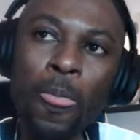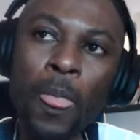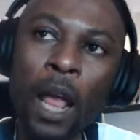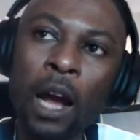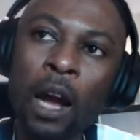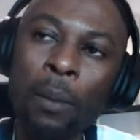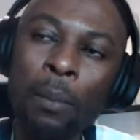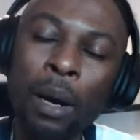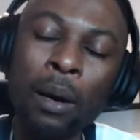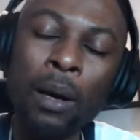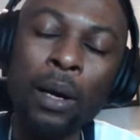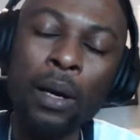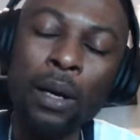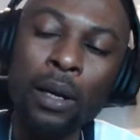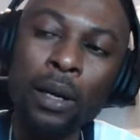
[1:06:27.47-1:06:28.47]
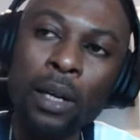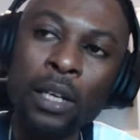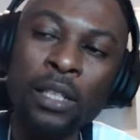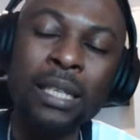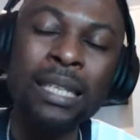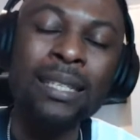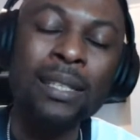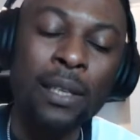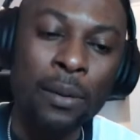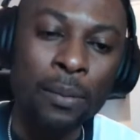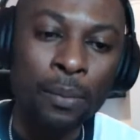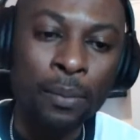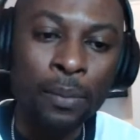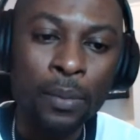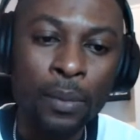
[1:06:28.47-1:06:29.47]
a system.
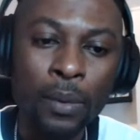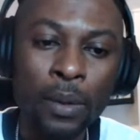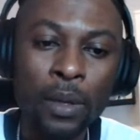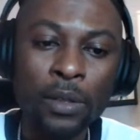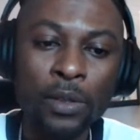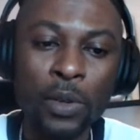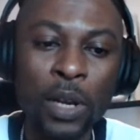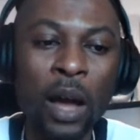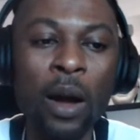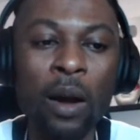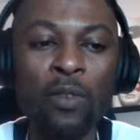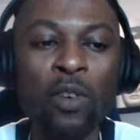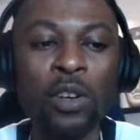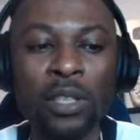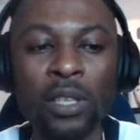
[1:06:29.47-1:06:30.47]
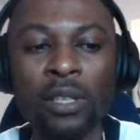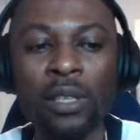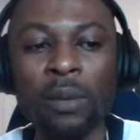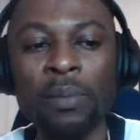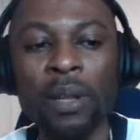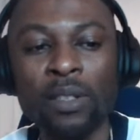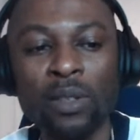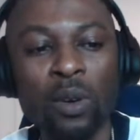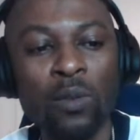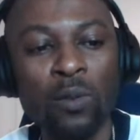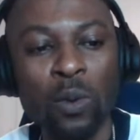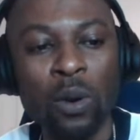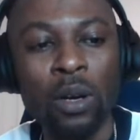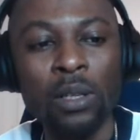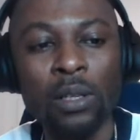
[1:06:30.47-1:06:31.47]
So now I've got a system that sort of
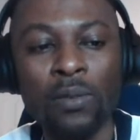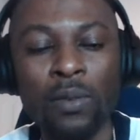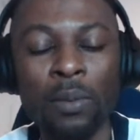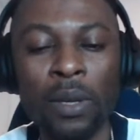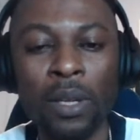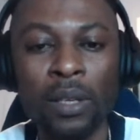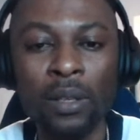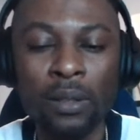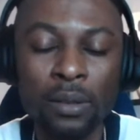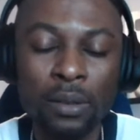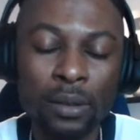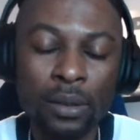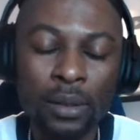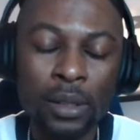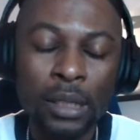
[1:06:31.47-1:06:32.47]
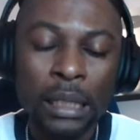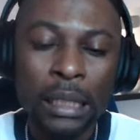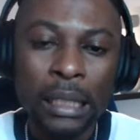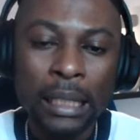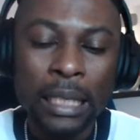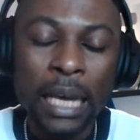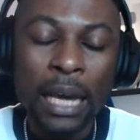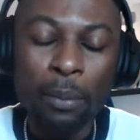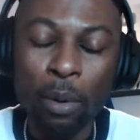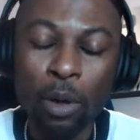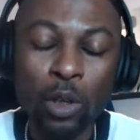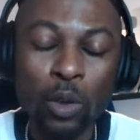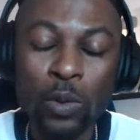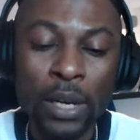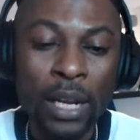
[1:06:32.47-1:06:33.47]
works for me. Yeah, but
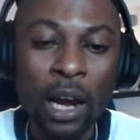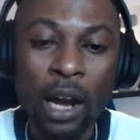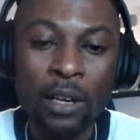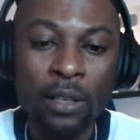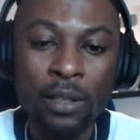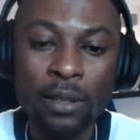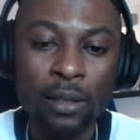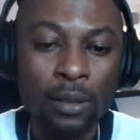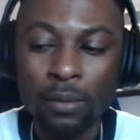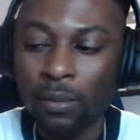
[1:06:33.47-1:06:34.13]
those were the hardest.